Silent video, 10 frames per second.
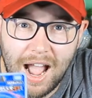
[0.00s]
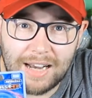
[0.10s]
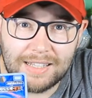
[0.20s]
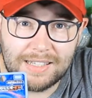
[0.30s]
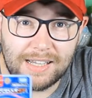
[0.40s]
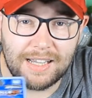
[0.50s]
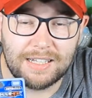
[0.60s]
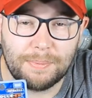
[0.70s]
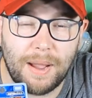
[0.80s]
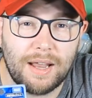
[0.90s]
I did see it
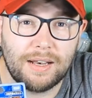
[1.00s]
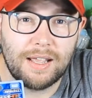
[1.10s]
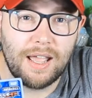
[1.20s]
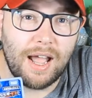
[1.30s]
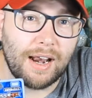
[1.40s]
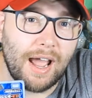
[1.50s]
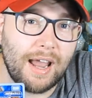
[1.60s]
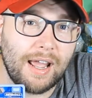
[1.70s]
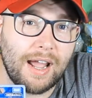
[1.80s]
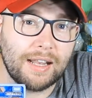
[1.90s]
in Japan, and
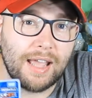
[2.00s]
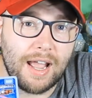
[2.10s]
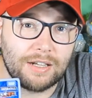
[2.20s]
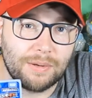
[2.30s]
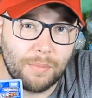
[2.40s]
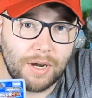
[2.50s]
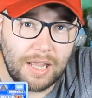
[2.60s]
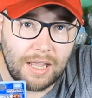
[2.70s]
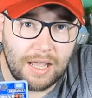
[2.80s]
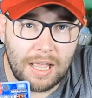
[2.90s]
had I had the extra
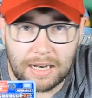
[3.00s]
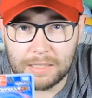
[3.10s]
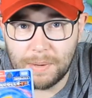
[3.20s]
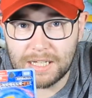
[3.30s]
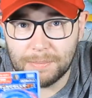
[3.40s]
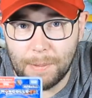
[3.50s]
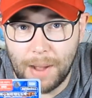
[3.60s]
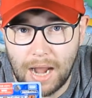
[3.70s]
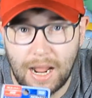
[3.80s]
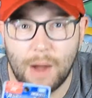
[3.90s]
money and the space in my
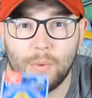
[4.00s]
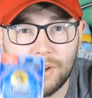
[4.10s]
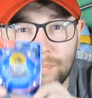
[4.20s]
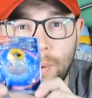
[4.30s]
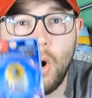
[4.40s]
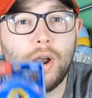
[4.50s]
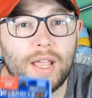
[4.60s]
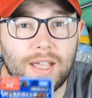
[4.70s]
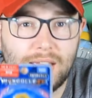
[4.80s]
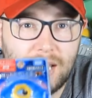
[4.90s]
bag, I would have bought
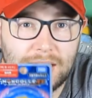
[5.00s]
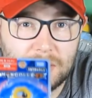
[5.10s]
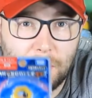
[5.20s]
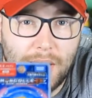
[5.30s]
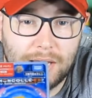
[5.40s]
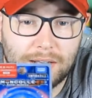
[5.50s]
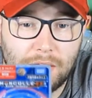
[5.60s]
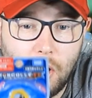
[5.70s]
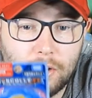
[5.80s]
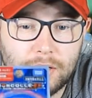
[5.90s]
it in Japan
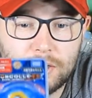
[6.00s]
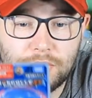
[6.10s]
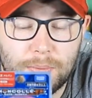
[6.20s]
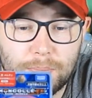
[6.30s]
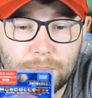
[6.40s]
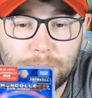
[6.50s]
on the trip.